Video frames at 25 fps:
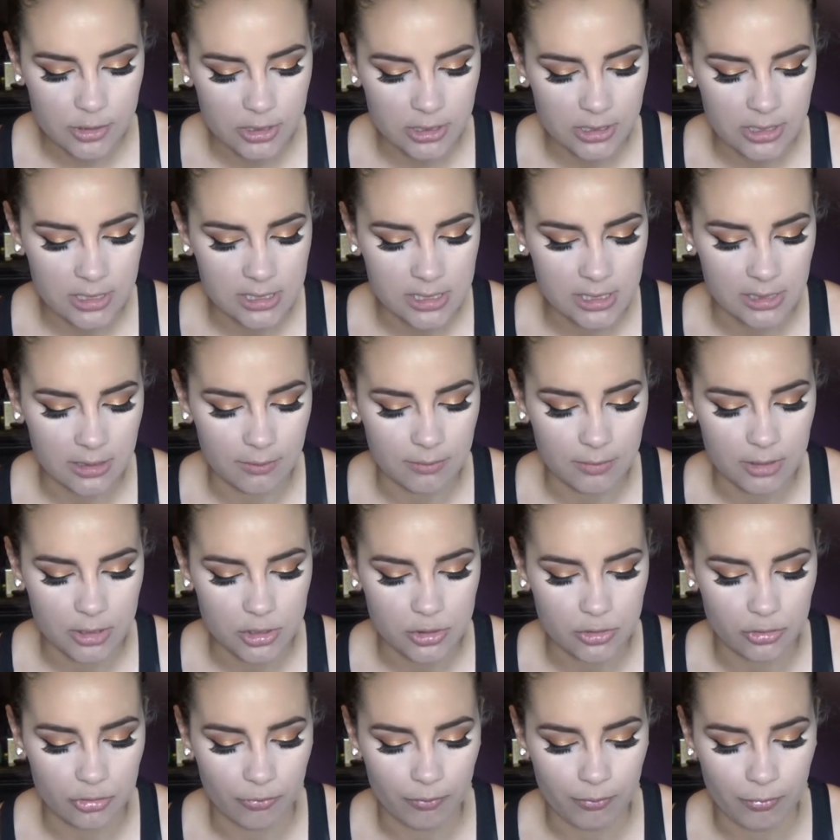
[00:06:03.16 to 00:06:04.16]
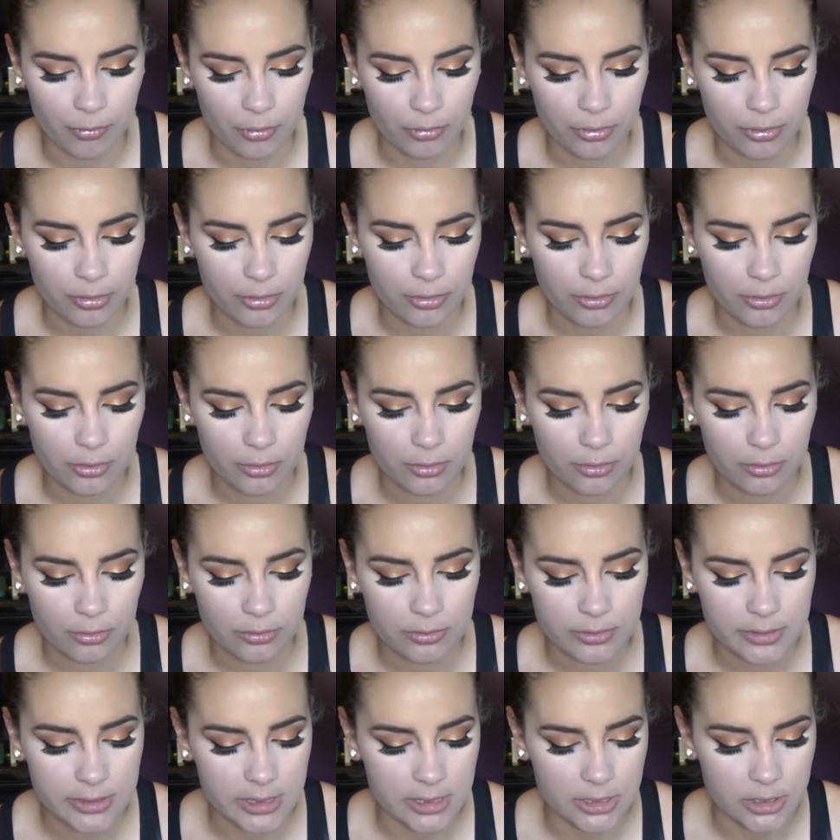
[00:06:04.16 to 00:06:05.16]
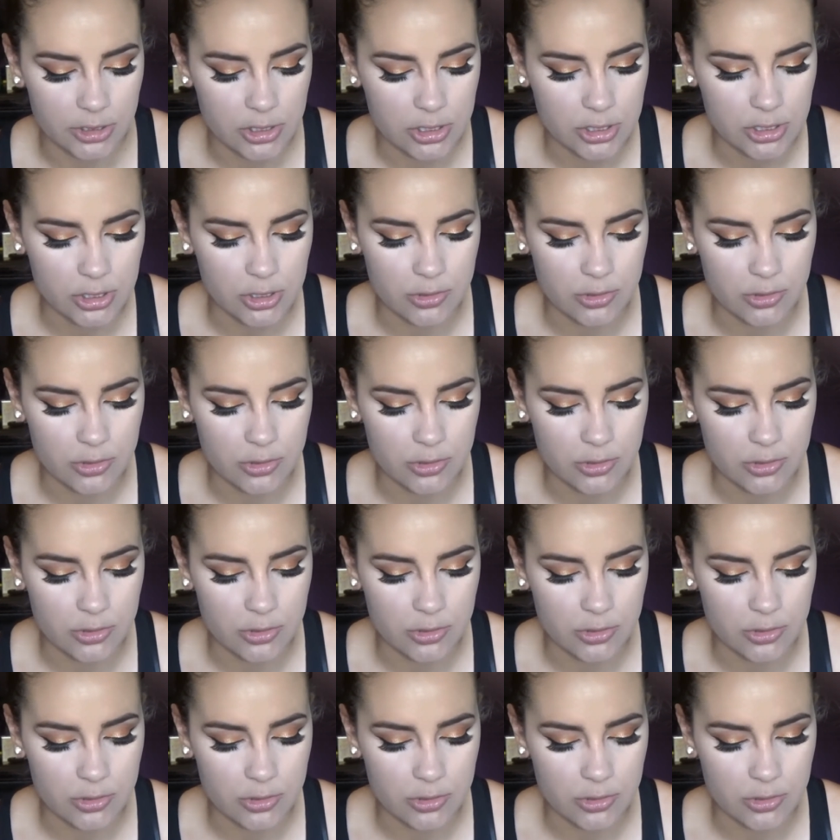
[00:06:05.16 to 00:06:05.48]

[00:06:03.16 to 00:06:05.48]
going to take a mixture of both of those and just